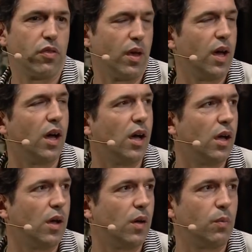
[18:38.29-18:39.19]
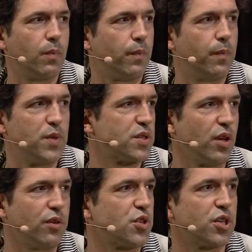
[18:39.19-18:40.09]
Uh, just
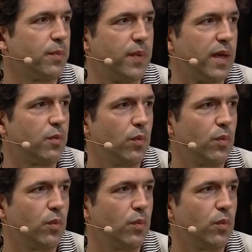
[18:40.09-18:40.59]
ownership that